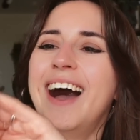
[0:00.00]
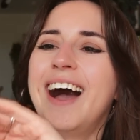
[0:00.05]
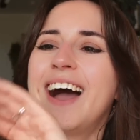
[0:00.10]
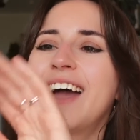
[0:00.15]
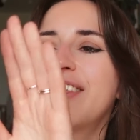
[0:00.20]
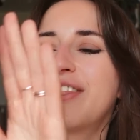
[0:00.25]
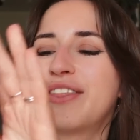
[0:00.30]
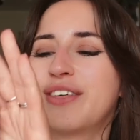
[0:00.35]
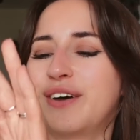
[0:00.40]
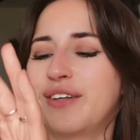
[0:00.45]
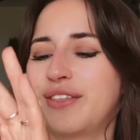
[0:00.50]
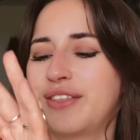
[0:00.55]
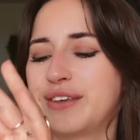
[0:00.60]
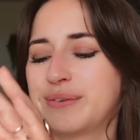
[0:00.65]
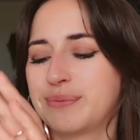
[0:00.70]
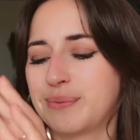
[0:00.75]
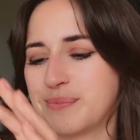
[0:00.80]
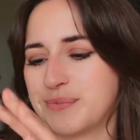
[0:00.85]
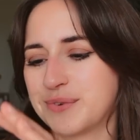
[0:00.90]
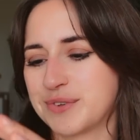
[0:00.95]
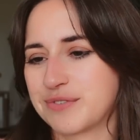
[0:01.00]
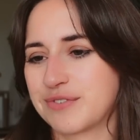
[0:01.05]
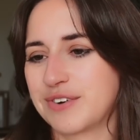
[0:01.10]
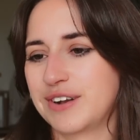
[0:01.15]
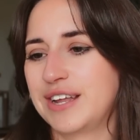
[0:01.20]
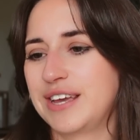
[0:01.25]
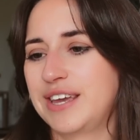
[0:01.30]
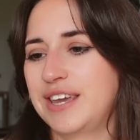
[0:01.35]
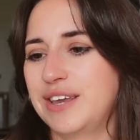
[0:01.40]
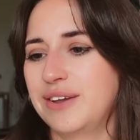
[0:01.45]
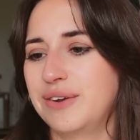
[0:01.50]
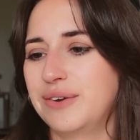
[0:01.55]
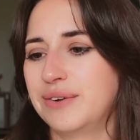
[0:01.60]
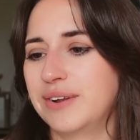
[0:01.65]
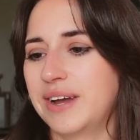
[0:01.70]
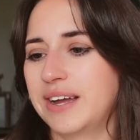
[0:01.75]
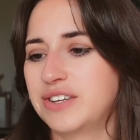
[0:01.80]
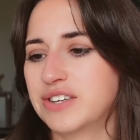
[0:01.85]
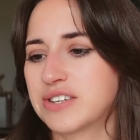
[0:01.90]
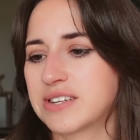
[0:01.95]
I thought this one was really cute.
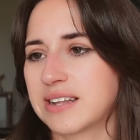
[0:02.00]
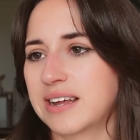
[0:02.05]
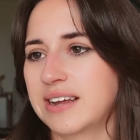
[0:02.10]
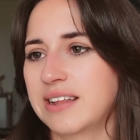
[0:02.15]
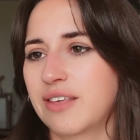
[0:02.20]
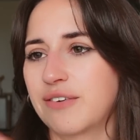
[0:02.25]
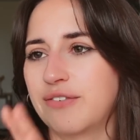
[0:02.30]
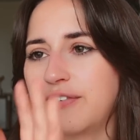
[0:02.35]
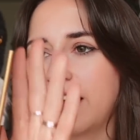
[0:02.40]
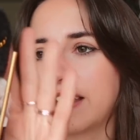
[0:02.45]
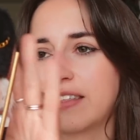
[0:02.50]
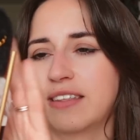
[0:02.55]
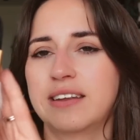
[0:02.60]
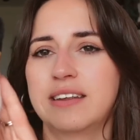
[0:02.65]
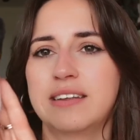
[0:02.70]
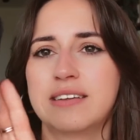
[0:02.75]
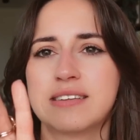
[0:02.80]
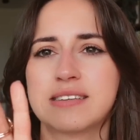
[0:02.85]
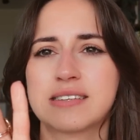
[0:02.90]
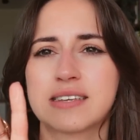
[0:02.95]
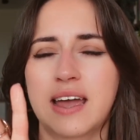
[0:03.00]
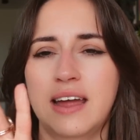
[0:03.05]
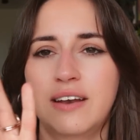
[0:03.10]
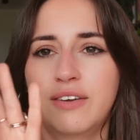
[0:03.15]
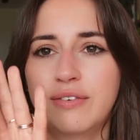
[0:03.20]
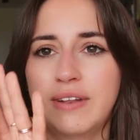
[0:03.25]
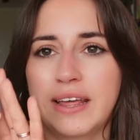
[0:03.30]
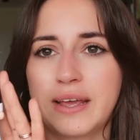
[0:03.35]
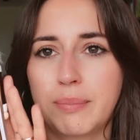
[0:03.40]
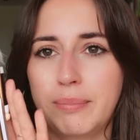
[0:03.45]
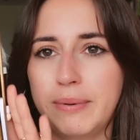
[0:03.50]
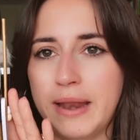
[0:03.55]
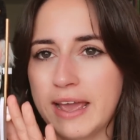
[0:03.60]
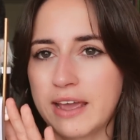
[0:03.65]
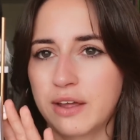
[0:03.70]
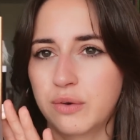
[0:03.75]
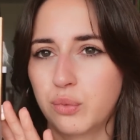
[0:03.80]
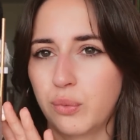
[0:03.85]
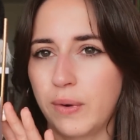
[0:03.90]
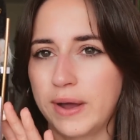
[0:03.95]
I just like the fact that it is kind of like
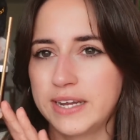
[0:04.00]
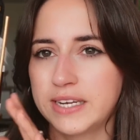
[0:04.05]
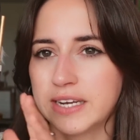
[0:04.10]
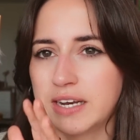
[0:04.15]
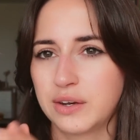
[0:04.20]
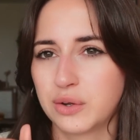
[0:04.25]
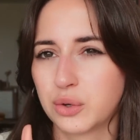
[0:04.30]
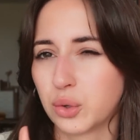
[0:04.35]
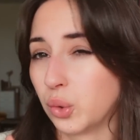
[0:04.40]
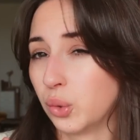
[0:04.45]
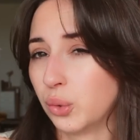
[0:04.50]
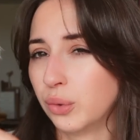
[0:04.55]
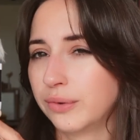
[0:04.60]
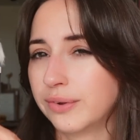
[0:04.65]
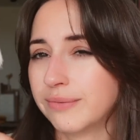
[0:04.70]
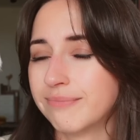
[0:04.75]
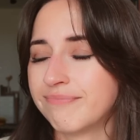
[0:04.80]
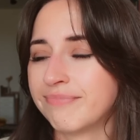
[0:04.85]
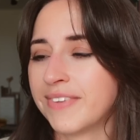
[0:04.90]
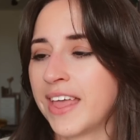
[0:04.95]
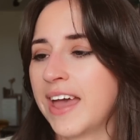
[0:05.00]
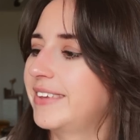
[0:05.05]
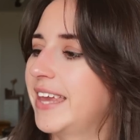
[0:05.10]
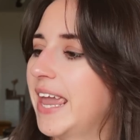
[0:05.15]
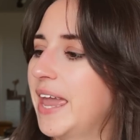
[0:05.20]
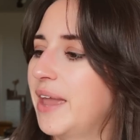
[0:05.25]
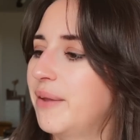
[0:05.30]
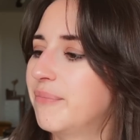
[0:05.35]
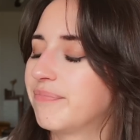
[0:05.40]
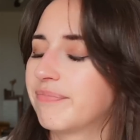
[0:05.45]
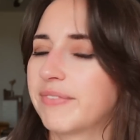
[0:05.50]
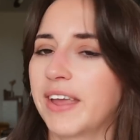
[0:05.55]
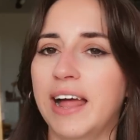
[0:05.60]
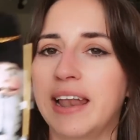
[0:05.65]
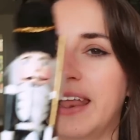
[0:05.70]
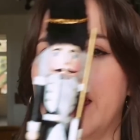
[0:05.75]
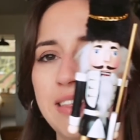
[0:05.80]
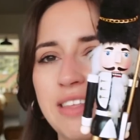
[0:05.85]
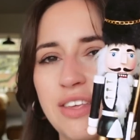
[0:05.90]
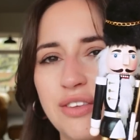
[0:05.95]
black and white and gold. Yay, I
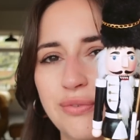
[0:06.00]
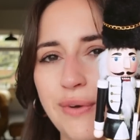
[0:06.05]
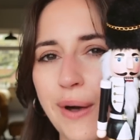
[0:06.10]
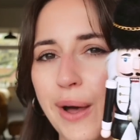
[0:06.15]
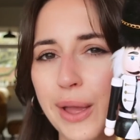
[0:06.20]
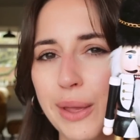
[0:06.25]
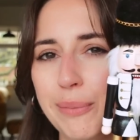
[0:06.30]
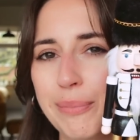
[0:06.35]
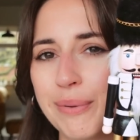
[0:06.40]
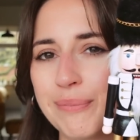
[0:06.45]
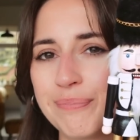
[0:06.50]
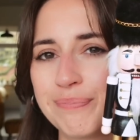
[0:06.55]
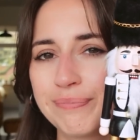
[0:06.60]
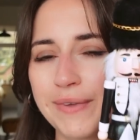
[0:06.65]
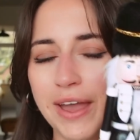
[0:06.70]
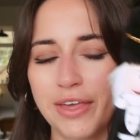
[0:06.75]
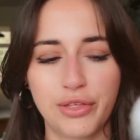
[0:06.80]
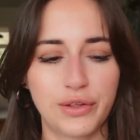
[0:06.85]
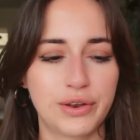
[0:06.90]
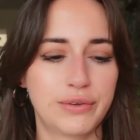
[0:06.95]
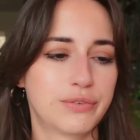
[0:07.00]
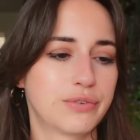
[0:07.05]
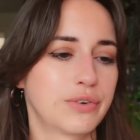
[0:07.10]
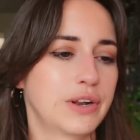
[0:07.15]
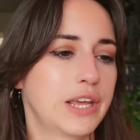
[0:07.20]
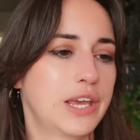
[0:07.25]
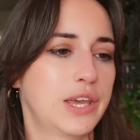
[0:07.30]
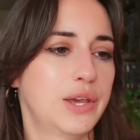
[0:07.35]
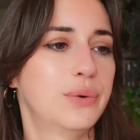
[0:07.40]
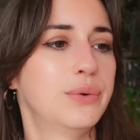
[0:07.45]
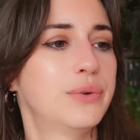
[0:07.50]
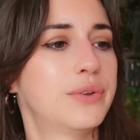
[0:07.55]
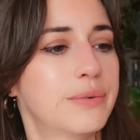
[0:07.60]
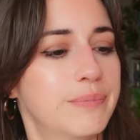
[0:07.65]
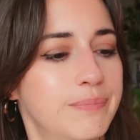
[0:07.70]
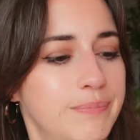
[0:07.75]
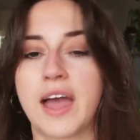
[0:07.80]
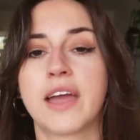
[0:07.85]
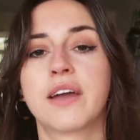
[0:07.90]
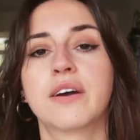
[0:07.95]
like this vibe. I thought it was really cute.
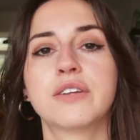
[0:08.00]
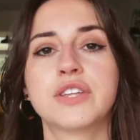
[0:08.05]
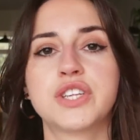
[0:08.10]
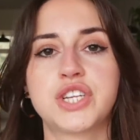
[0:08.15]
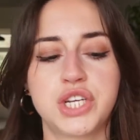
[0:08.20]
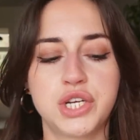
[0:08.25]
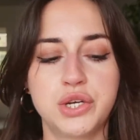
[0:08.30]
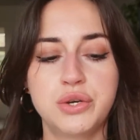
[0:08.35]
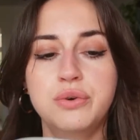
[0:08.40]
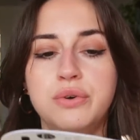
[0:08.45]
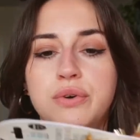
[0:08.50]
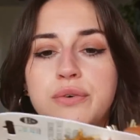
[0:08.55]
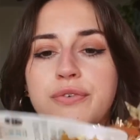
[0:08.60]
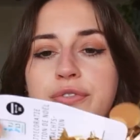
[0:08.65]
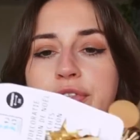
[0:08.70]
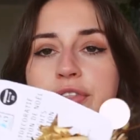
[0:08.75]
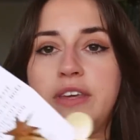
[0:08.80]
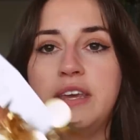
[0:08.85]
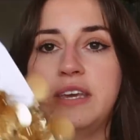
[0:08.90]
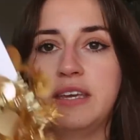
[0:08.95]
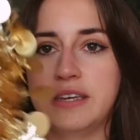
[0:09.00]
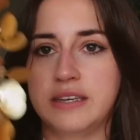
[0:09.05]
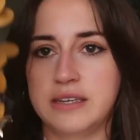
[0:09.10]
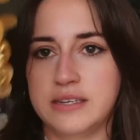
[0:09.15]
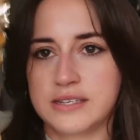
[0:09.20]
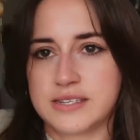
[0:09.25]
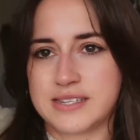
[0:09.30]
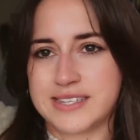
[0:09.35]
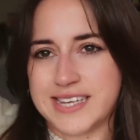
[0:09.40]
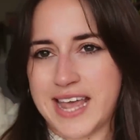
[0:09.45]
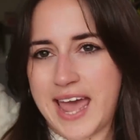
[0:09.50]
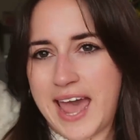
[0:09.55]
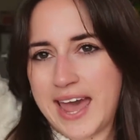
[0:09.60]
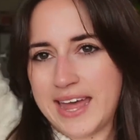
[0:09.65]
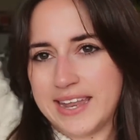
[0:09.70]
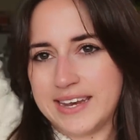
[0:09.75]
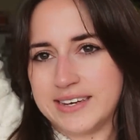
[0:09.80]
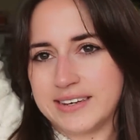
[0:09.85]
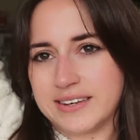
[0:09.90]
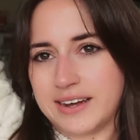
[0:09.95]
I got two of these
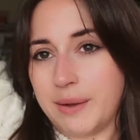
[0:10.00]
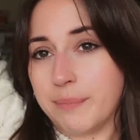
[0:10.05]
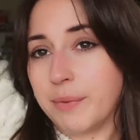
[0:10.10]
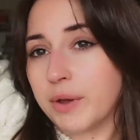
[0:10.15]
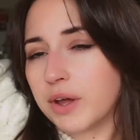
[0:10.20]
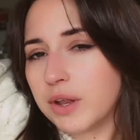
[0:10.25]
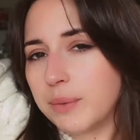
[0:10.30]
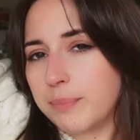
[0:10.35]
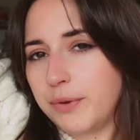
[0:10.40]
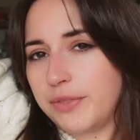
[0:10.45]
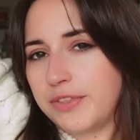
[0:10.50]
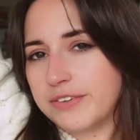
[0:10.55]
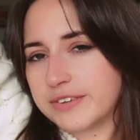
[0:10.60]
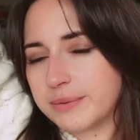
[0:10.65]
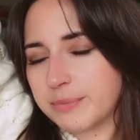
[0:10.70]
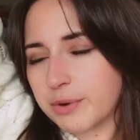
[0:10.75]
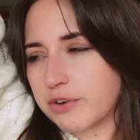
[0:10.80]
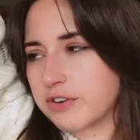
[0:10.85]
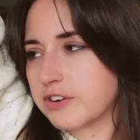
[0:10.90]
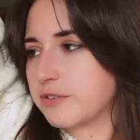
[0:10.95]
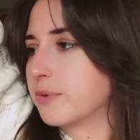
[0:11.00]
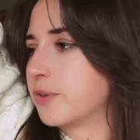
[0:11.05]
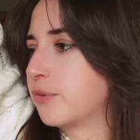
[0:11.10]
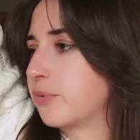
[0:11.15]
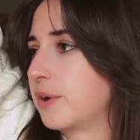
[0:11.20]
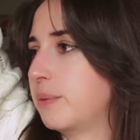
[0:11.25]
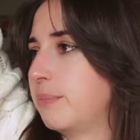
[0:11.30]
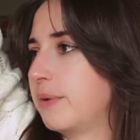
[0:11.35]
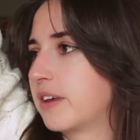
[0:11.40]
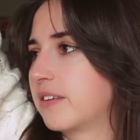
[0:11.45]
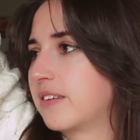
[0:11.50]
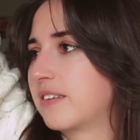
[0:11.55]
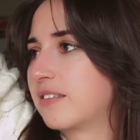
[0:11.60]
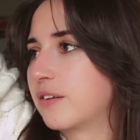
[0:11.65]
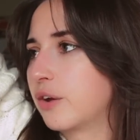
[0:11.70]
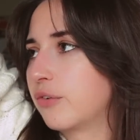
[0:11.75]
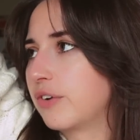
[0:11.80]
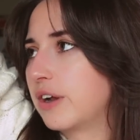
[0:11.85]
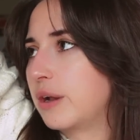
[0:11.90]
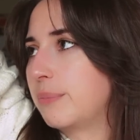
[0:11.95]
and I'm not gonna put these in my Christmas tree because it's
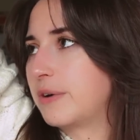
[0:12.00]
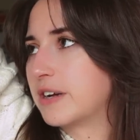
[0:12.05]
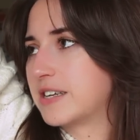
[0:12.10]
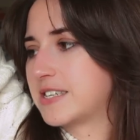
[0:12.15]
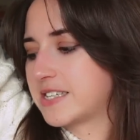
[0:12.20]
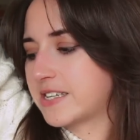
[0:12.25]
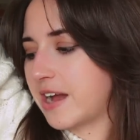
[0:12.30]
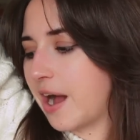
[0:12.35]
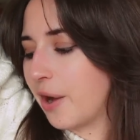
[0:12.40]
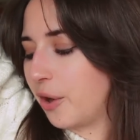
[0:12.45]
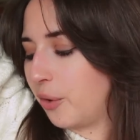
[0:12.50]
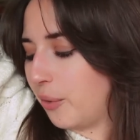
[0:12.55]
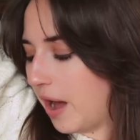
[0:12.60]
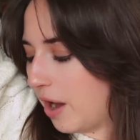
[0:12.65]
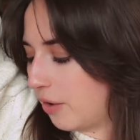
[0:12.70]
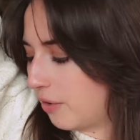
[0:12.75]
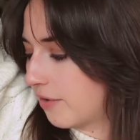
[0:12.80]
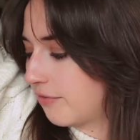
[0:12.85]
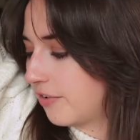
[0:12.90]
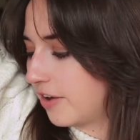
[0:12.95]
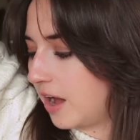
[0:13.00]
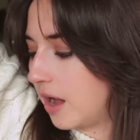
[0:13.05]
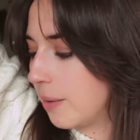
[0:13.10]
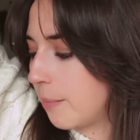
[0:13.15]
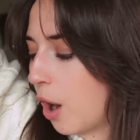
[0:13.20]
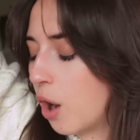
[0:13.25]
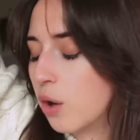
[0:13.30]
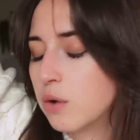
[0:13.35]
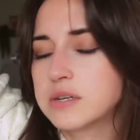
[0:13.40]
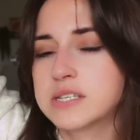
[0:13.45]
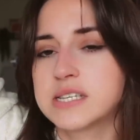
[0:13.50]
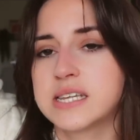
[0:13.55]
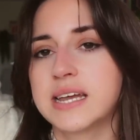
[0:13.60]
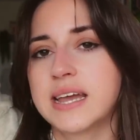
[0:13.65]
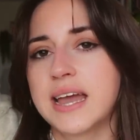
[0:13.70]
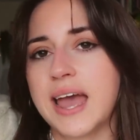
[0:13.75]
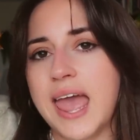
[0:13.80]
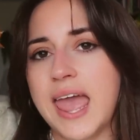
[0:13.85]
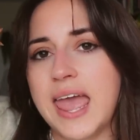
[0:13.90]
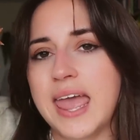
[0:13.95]
not really my style. However, I'm
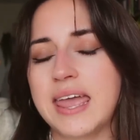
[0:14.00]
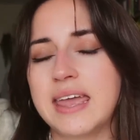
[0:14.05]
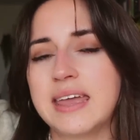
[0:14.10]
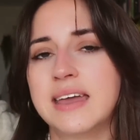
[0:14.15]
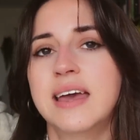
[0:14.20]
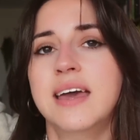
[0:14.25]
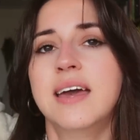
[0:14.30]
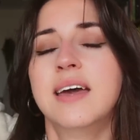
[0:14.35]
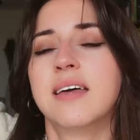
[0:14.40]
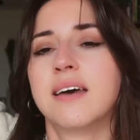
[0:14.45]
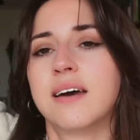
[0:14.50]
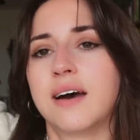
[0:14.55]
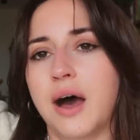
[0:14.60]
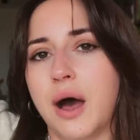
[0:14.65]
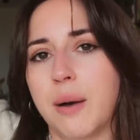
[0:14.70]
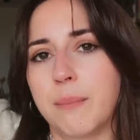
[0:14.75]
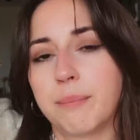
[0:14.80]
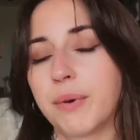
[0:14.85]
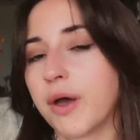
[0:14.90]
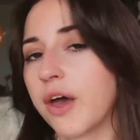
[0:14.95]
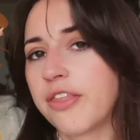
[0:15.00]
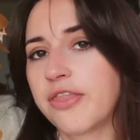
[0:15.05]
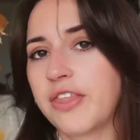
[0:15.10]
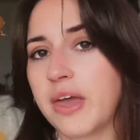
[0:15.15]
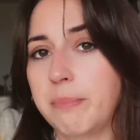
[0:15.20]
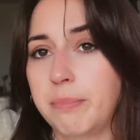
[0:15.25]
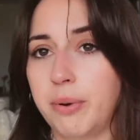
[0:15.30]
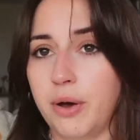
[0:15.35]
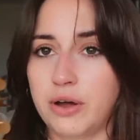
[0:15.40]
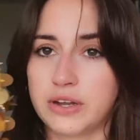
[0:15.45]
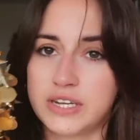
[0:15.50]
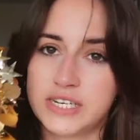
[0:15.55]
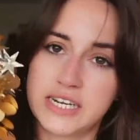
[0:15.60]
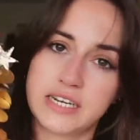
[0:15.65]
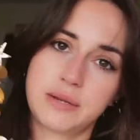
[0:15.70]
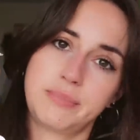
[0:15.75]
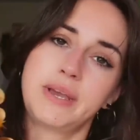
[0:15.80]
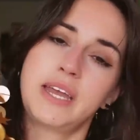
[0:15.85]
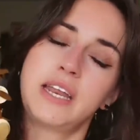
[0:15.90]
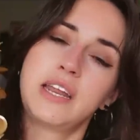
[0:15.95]
hosting a um, birthday party
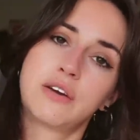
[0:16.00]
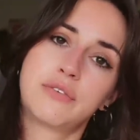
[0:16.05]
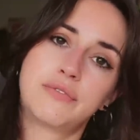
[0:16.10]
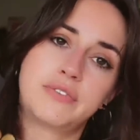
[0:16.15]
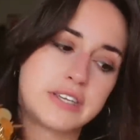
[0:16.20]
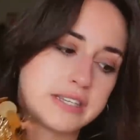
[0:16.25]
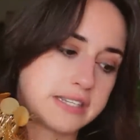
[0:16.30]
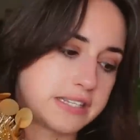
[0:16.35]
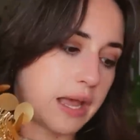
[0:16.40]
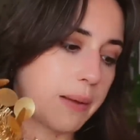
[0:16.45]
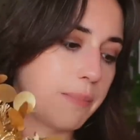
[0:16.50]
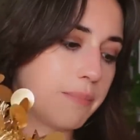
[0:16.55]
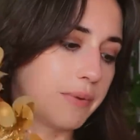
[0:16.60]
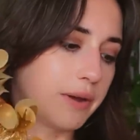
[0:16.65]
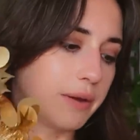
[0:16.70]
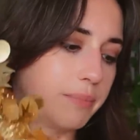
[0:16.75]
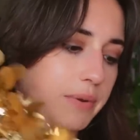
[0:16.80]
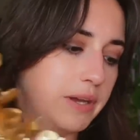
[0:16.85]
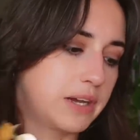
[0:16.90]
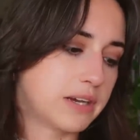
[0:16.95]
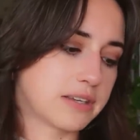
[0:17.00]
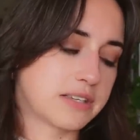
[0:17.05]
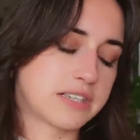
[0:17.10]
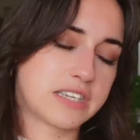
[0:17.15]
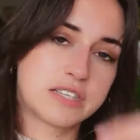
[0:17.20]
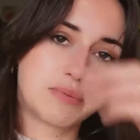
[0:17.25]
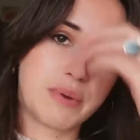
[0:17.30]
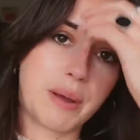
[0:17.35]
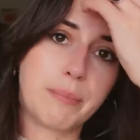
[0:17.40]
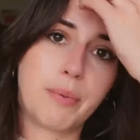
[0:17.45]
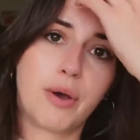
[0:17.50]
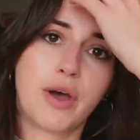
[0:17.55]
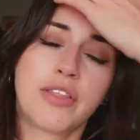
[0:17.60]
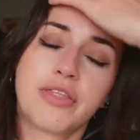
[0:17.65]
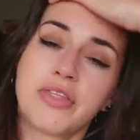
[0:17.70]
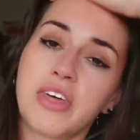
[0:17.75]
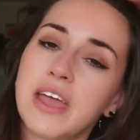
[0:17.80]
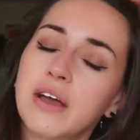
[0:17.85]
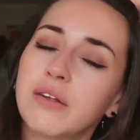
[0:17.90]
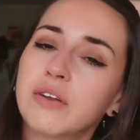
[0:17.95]
at the beginning of December because it's my
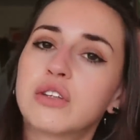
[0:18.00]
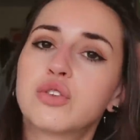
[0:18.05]
birthday on